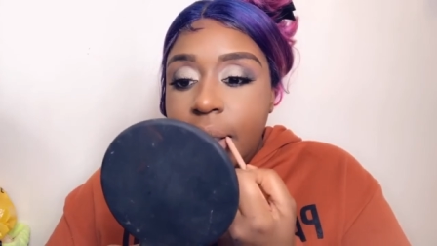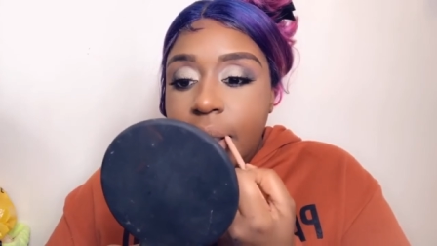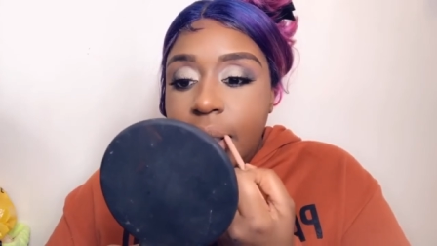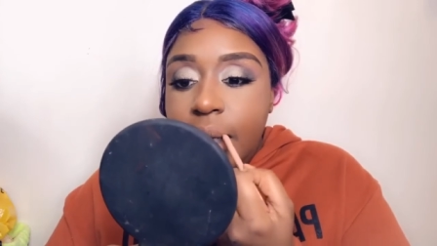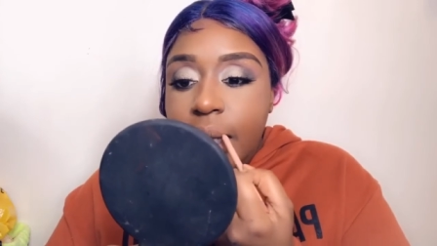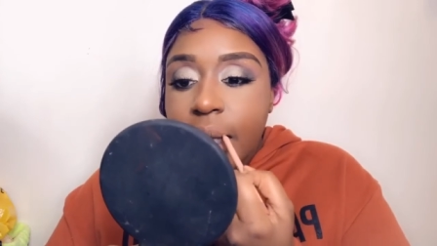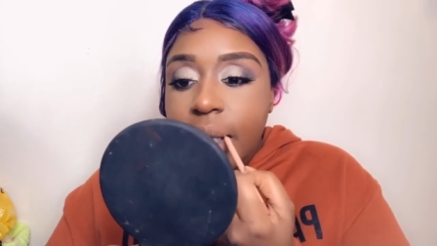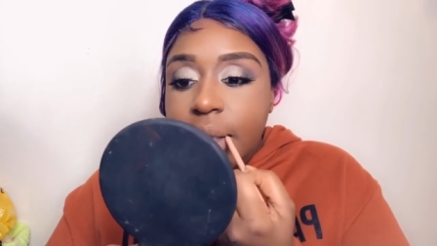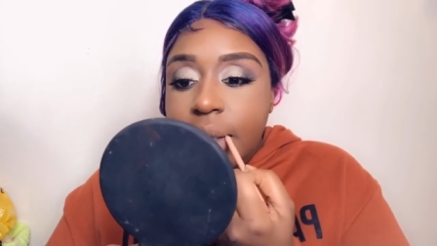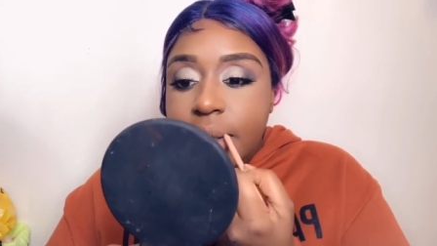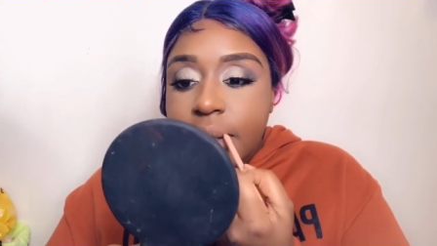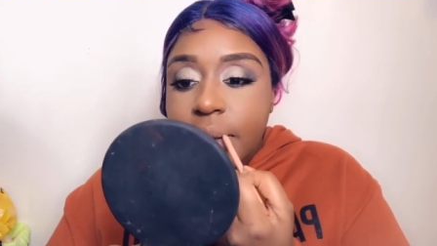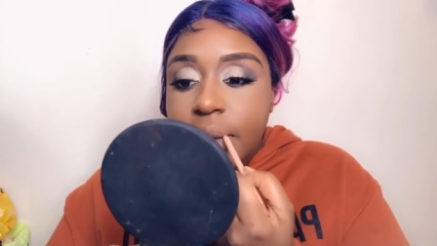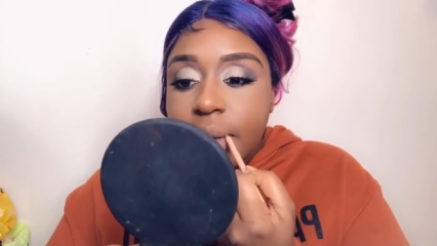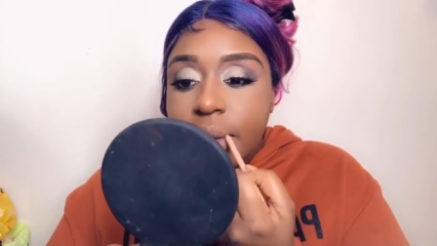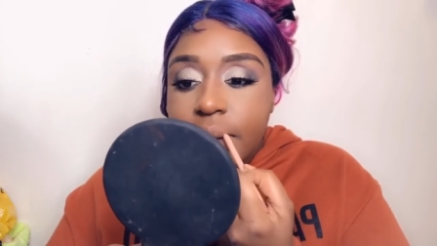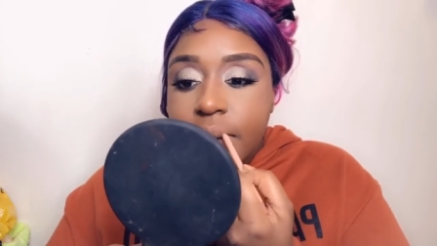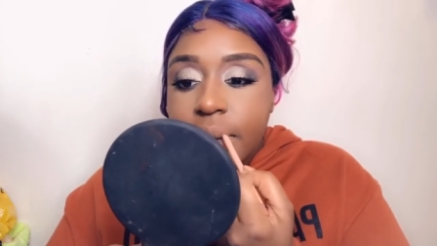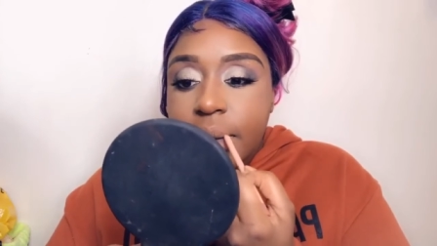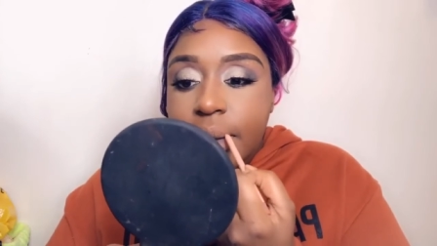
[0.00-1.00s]
Not
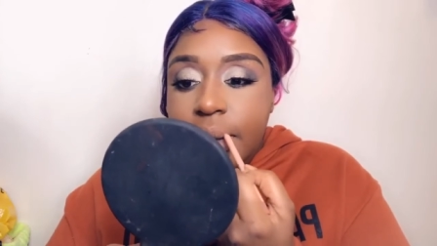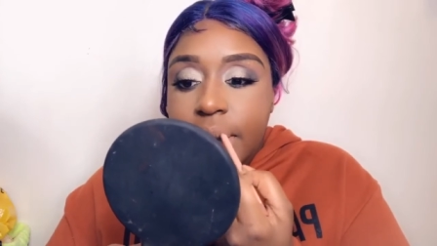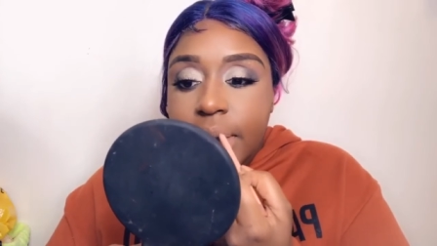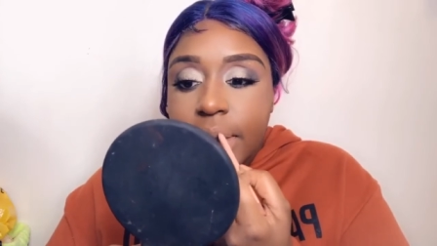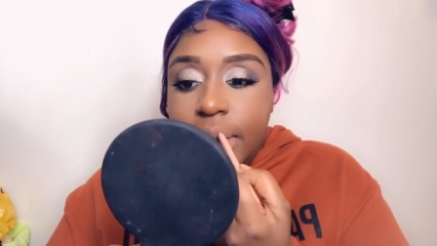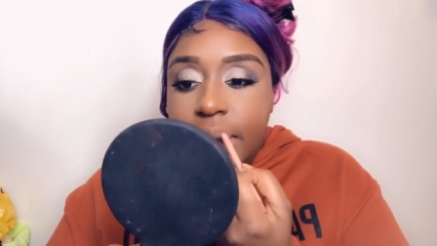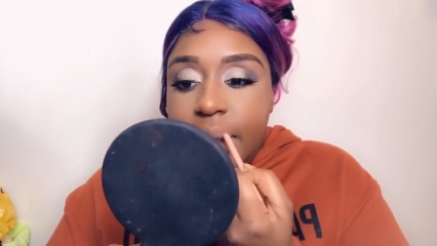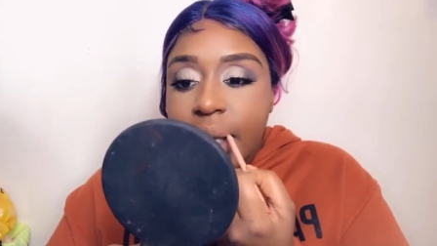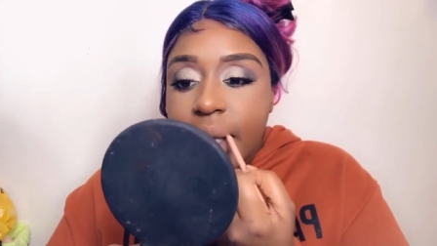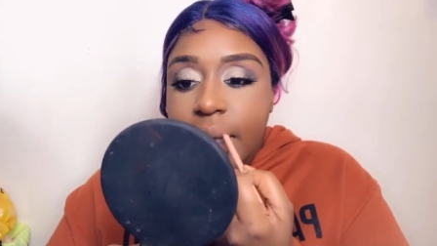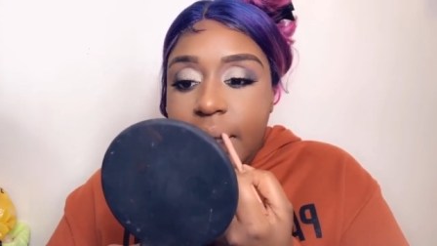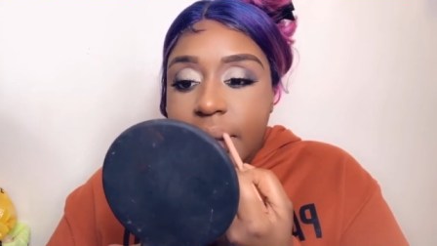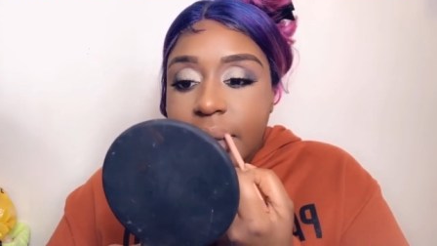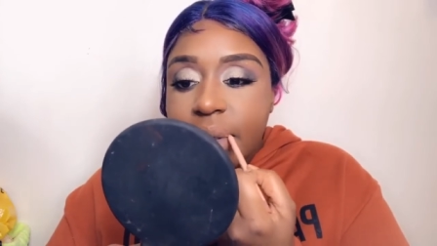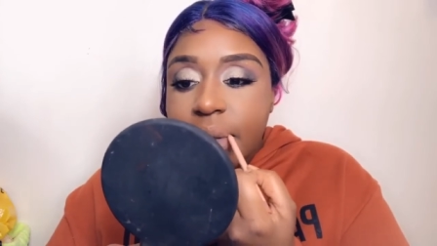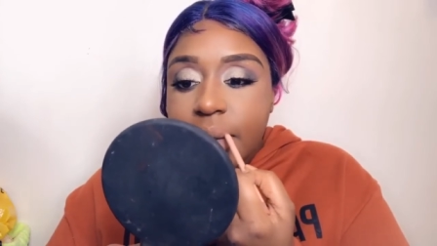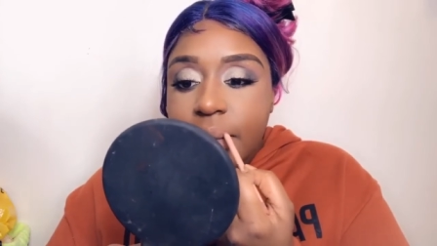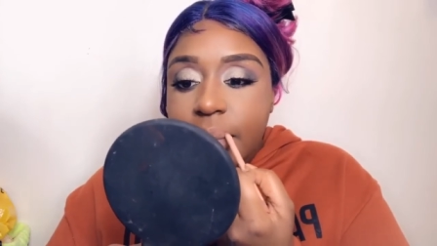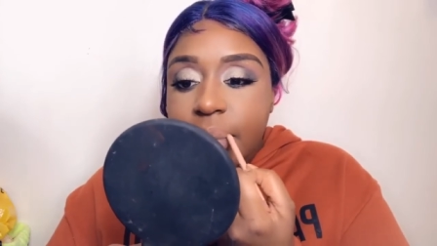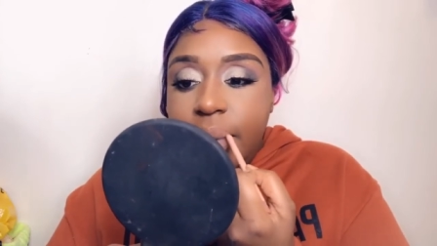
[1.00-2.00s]
too not
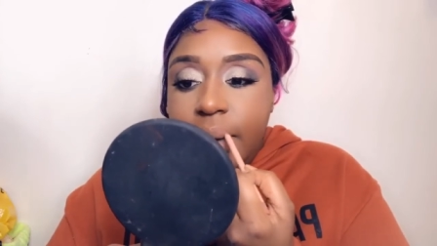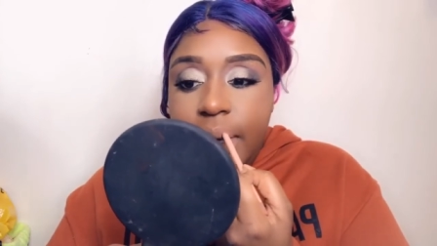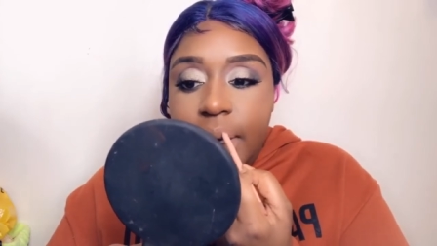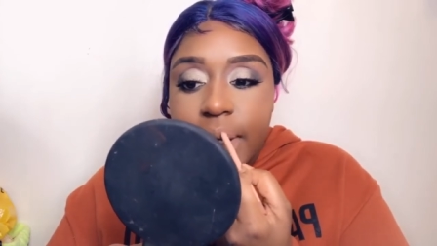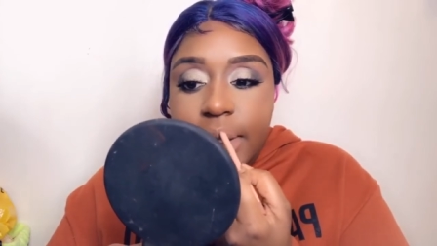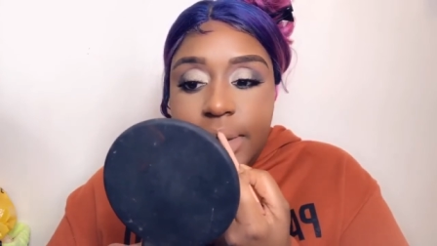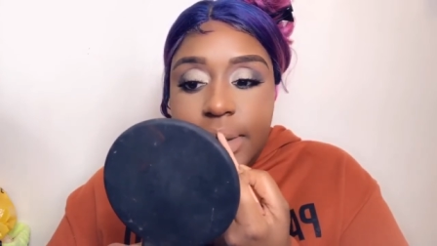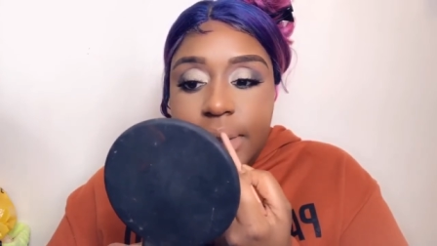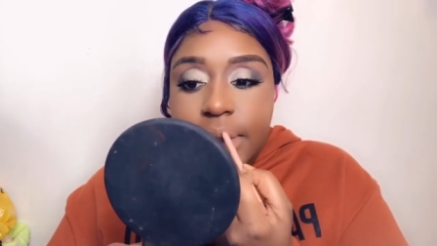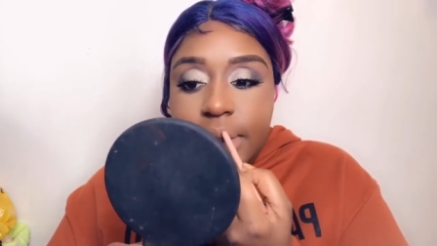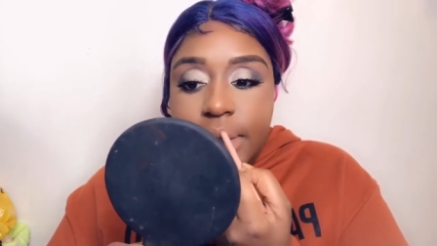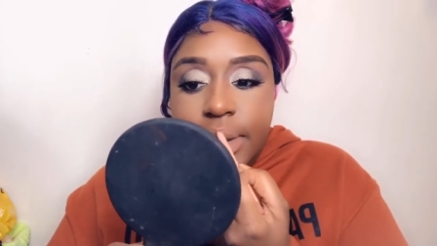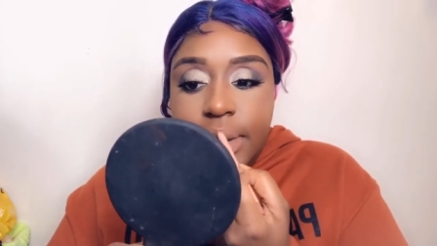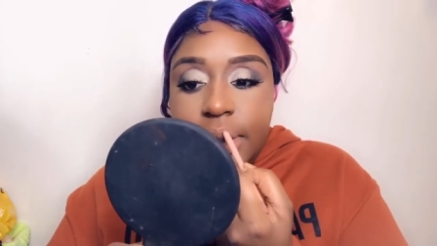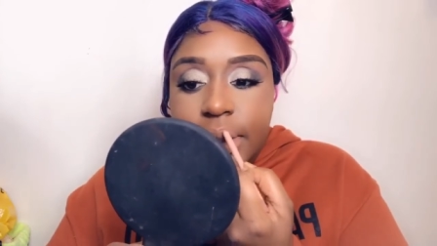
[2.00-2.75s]
too impressed,